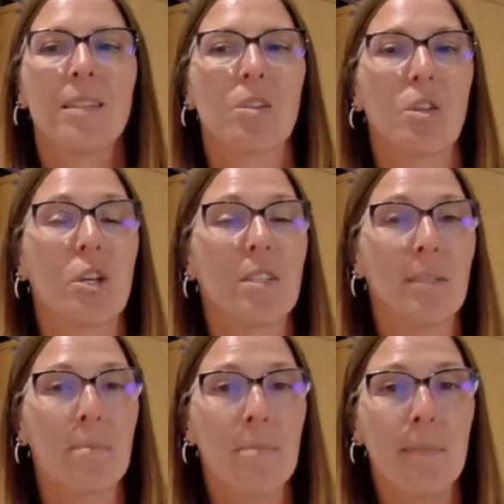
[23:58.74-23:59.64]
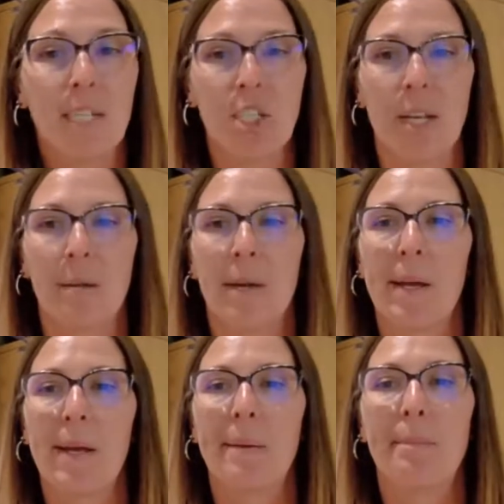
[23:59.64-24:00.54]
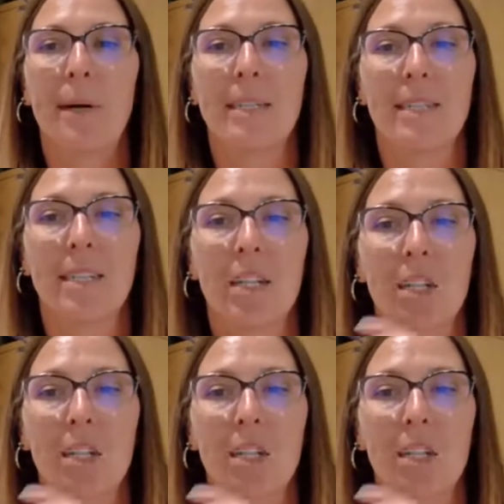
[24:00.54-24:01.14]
So your submission must